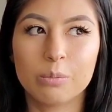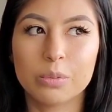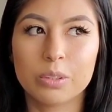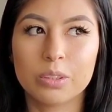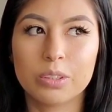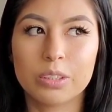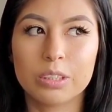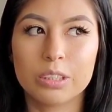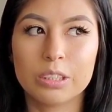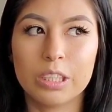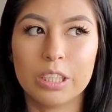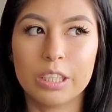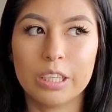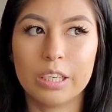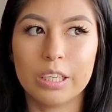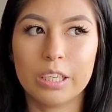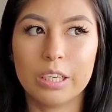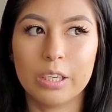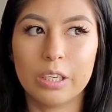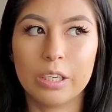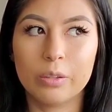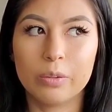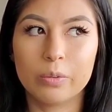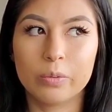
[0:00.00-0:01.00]

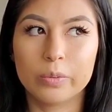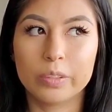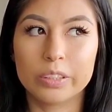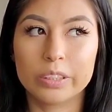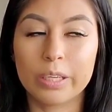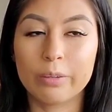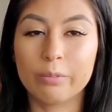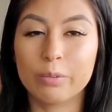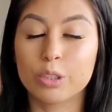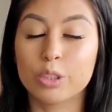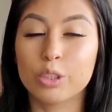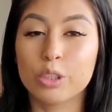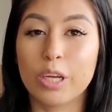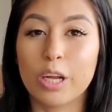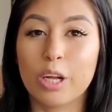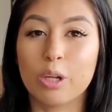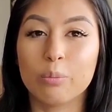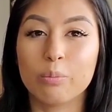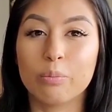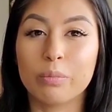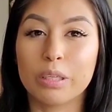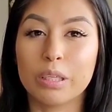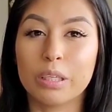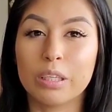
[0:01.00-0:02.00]
she was able to
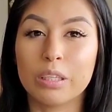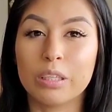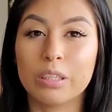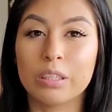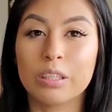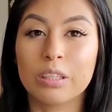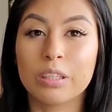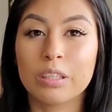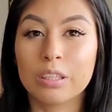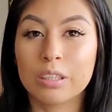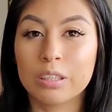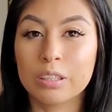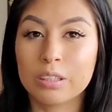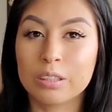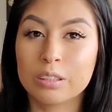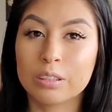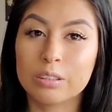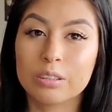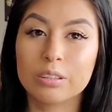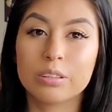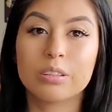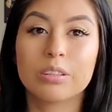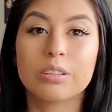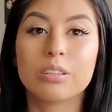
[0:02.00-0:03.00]
help me
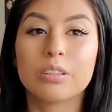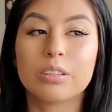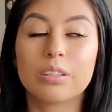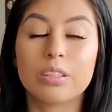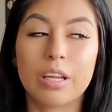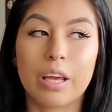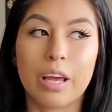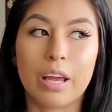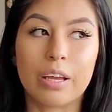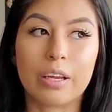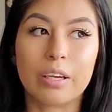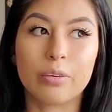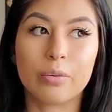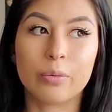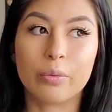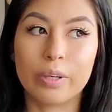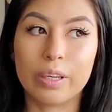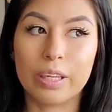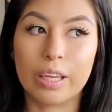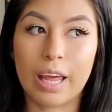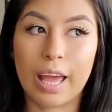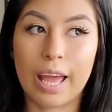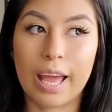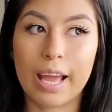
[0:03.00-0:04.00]
like
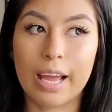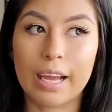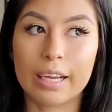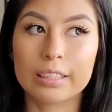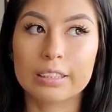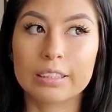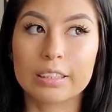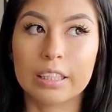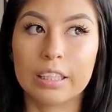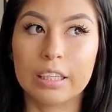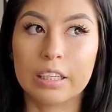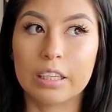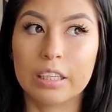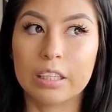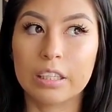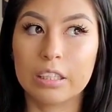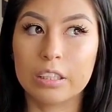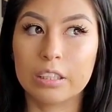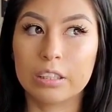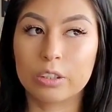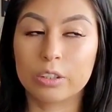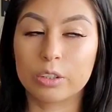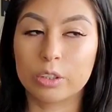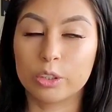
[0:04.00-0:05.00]
relax and
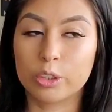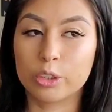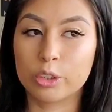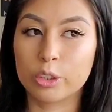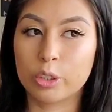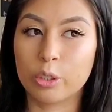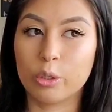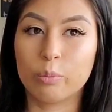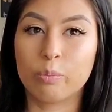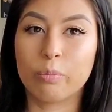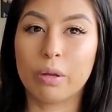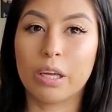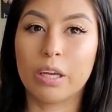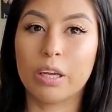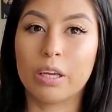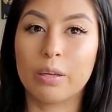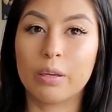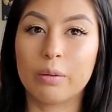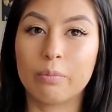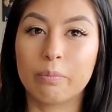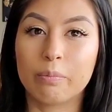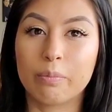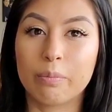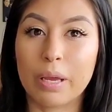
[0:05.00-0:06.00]
control
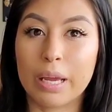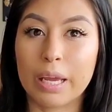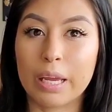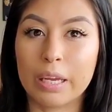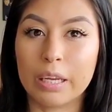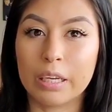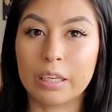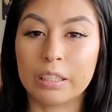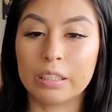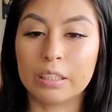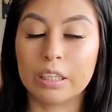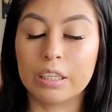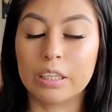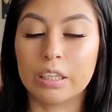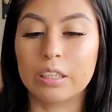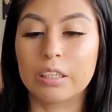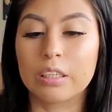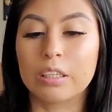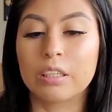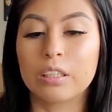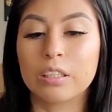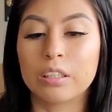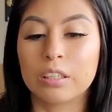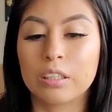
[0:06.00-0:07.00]
my pain,
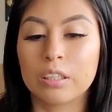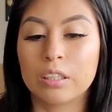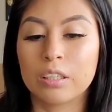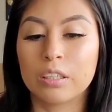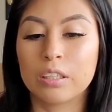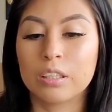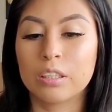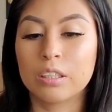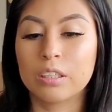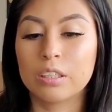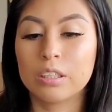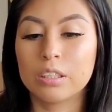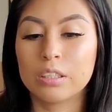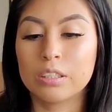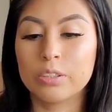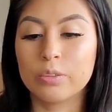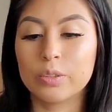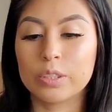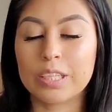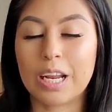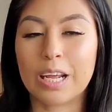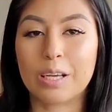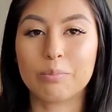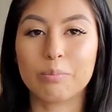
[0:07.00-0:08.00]
and she
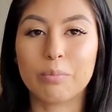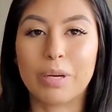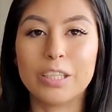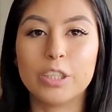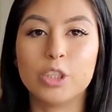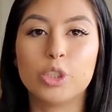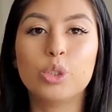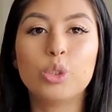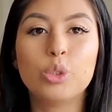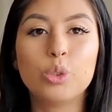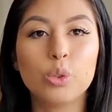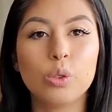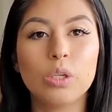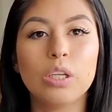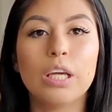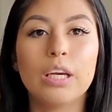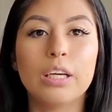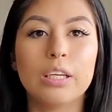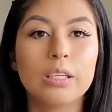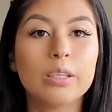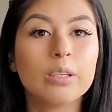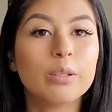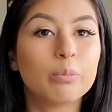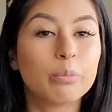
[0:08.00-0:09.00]
was like my
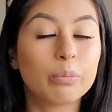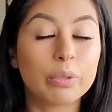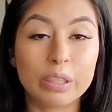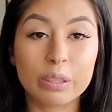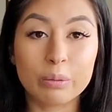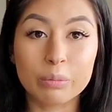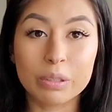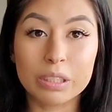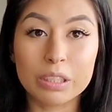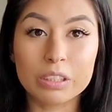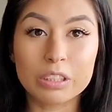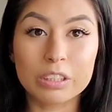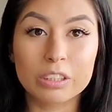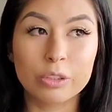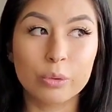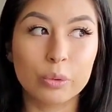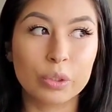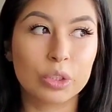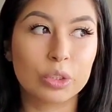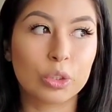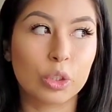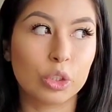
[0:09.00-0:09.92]
doula pretty much. She was